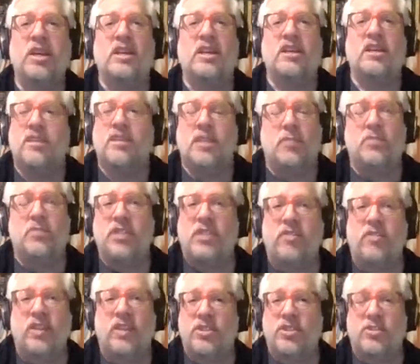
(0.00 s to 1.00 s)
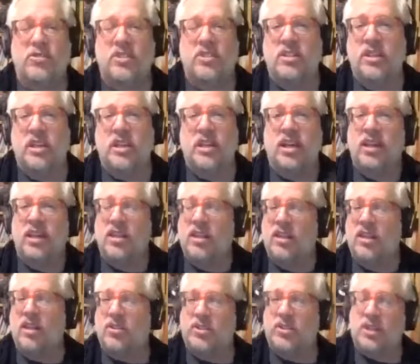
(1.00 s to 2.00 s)
some defects you see in
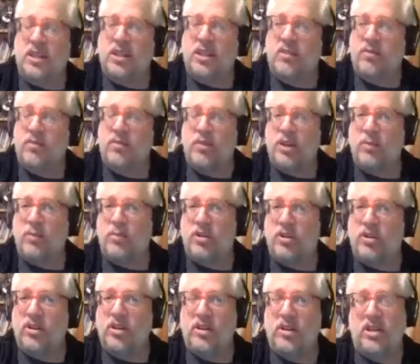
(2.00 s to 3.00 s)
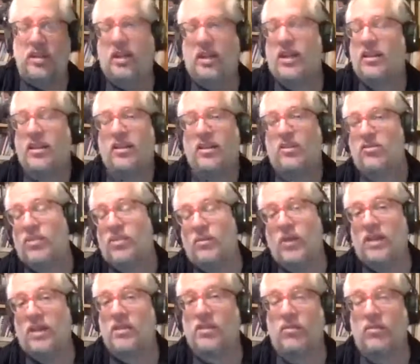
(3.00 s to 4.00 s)
the free book? And I think there are some
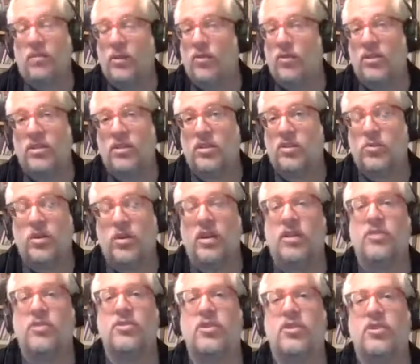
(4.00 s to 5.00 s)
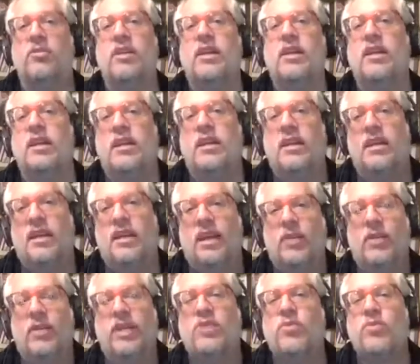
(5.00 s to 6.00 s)
excellent free books as well. So
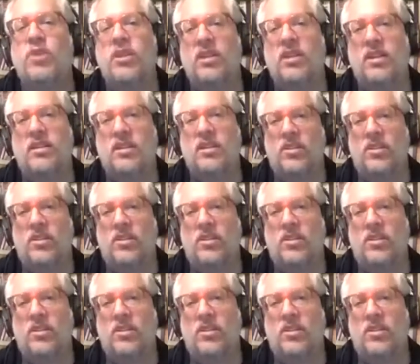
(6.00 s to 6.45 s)
anyway, that's one of the things.